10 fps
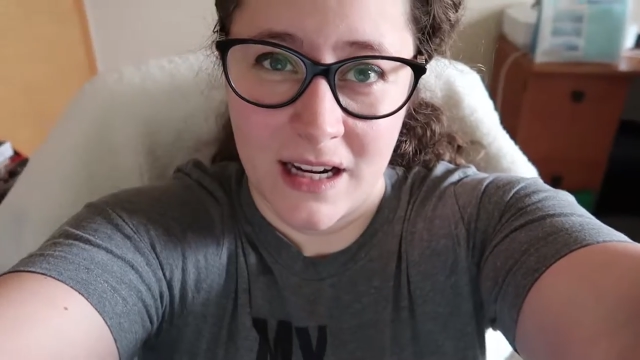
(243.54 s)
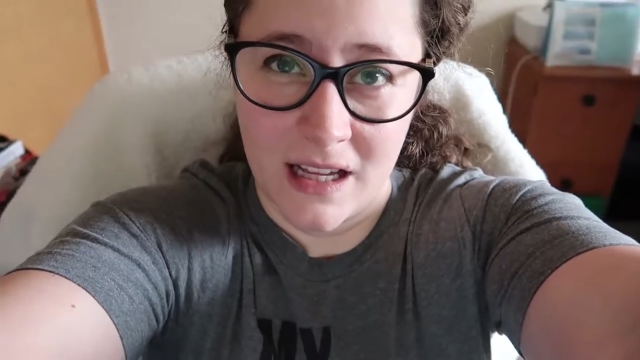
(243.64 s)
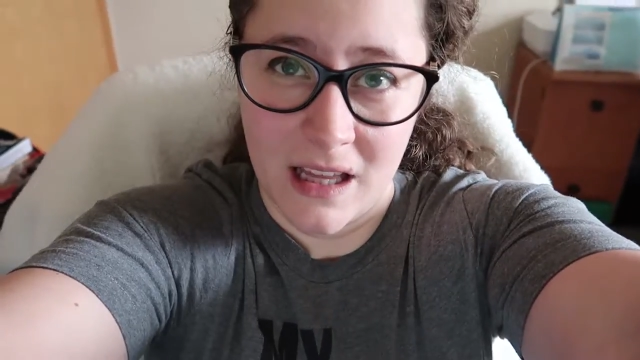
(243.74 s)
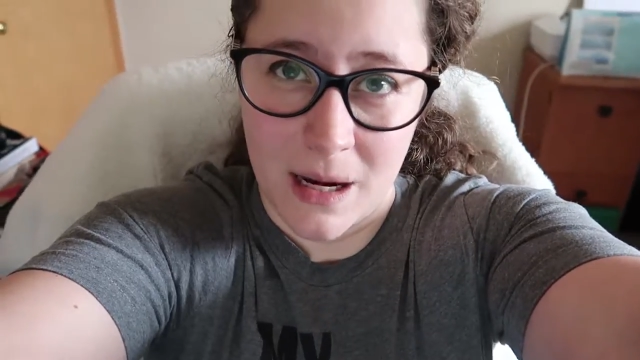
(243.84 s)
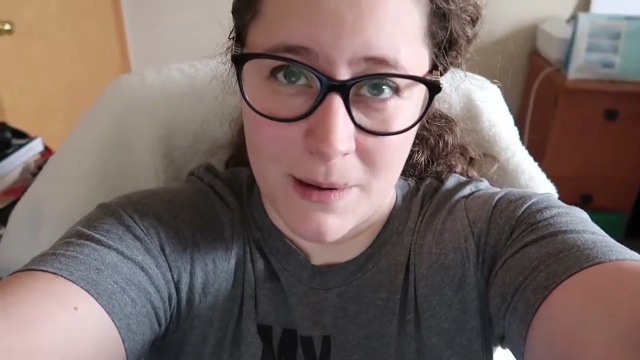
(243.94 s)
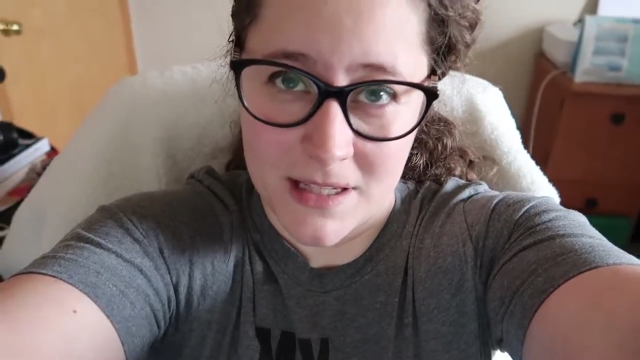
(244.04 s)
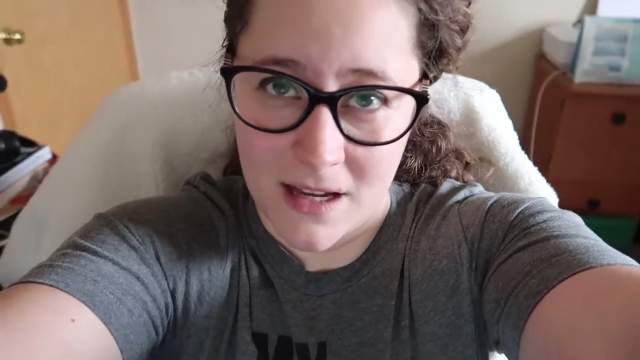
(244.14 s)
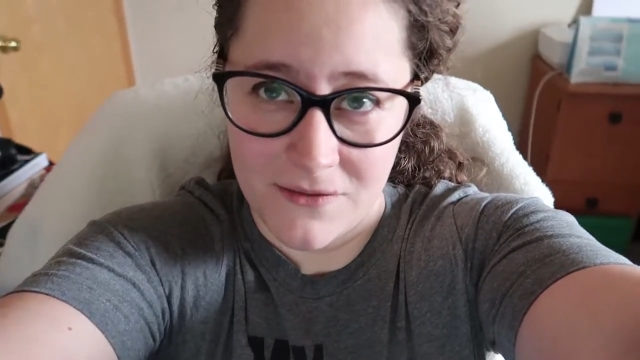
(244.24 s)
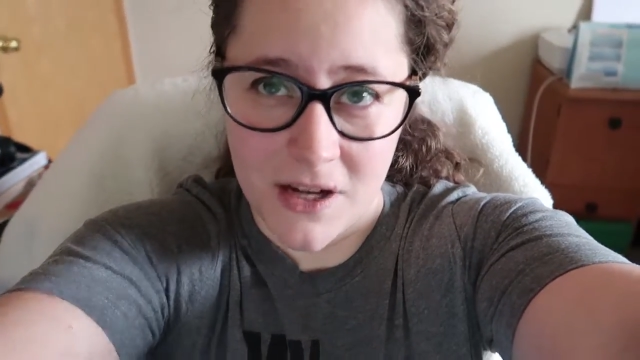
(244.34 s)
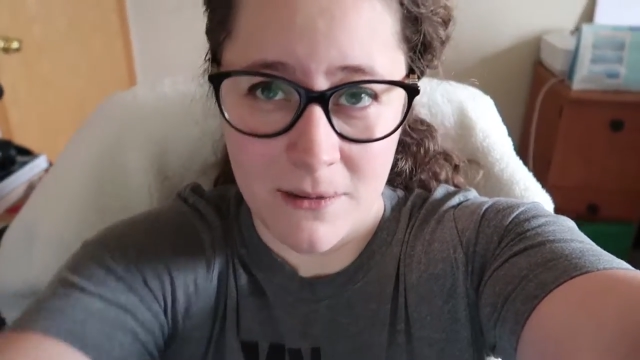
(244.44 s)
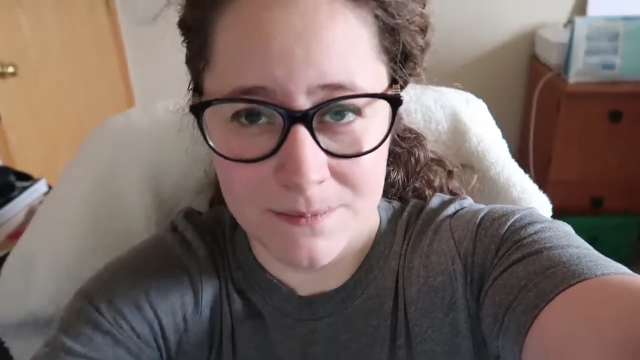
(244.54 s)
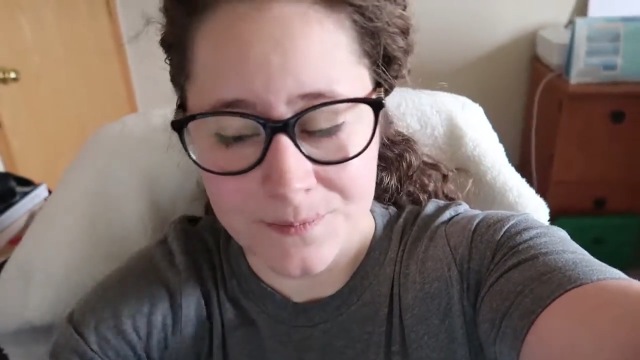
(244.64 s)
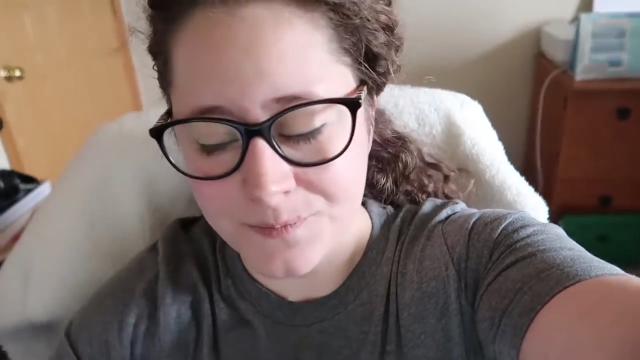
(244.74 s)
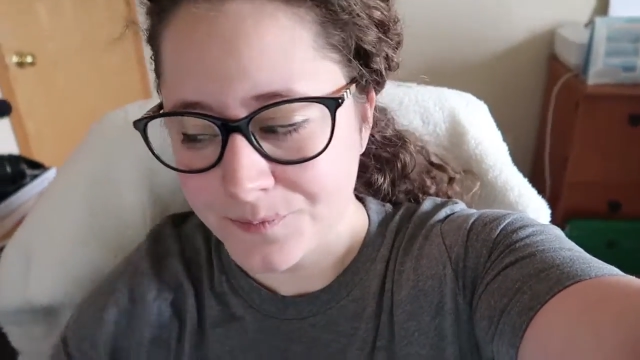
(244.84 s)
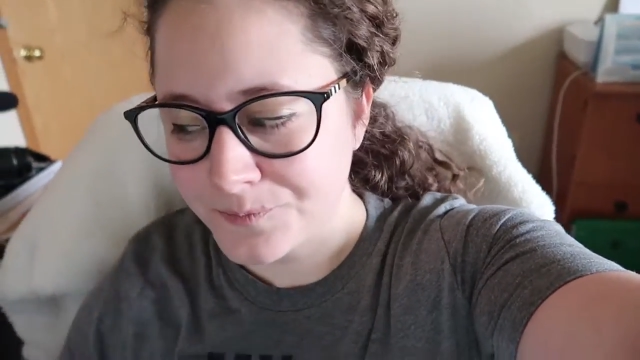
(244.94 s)
getting a lot of my stuff done.
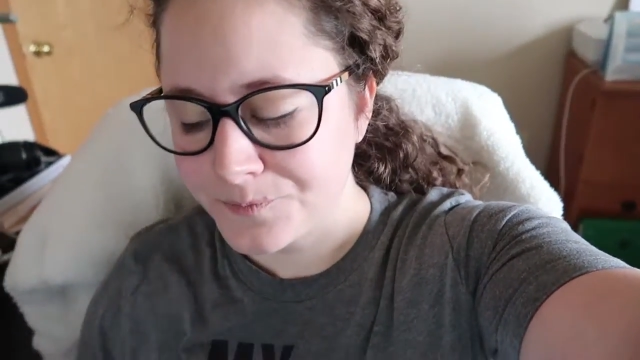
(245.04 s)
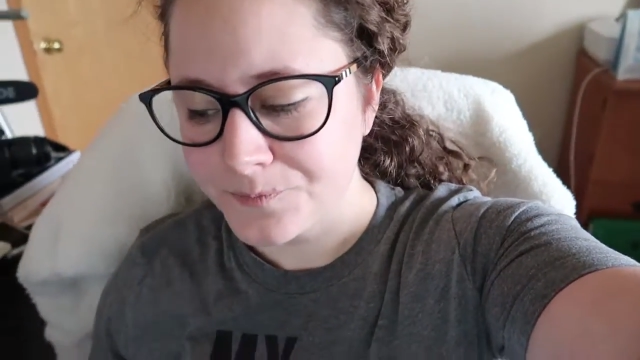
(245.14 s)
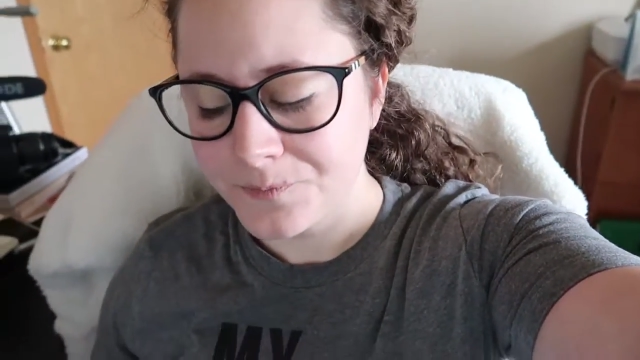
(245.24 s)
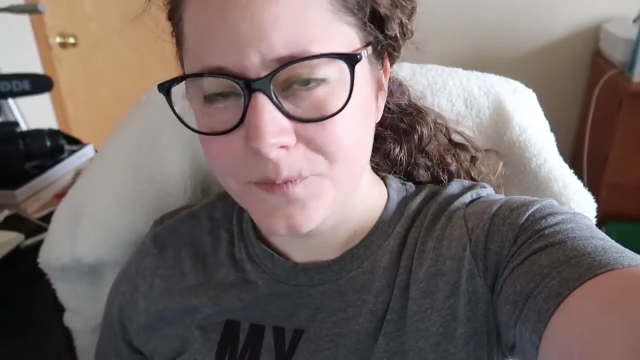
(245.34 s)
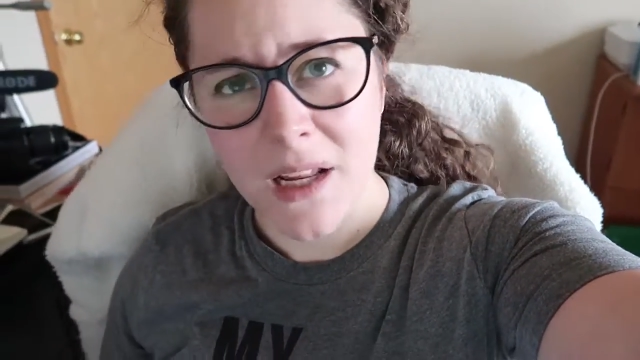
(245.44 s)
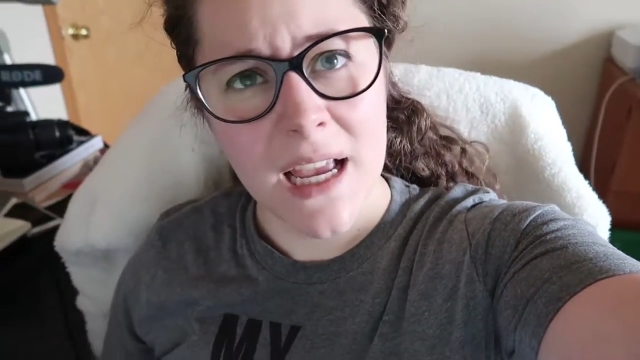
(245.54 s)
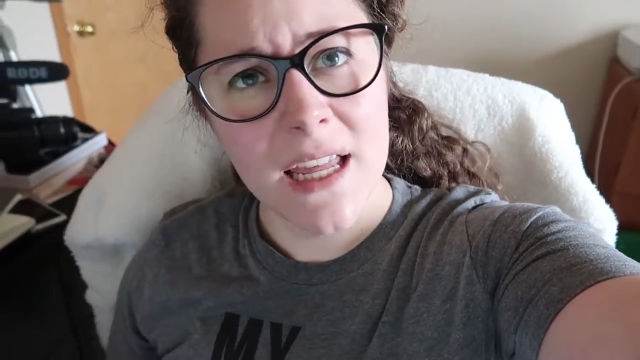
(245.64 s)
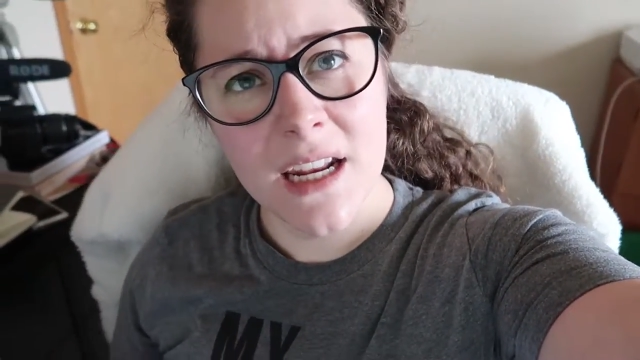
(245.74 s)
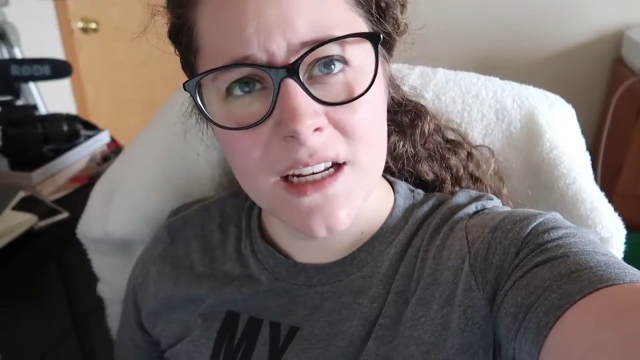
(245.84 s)
And